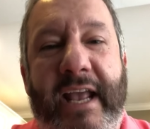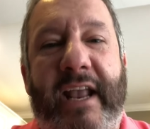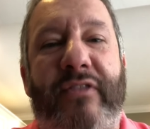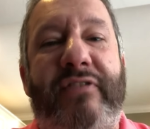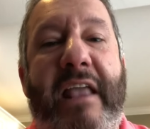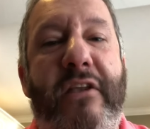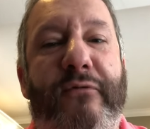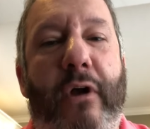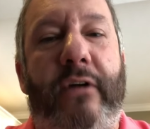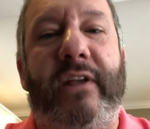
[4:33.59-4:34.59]
Again, thank you
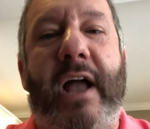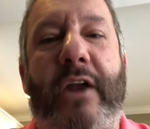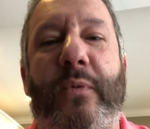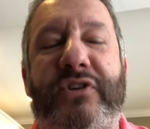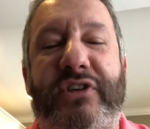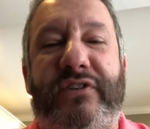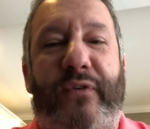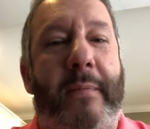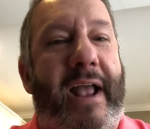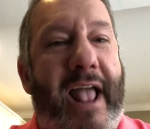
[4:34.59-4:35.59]
for all the kind wishes
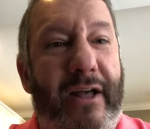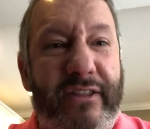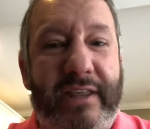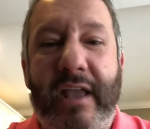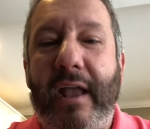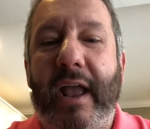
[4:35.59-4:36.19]
for my health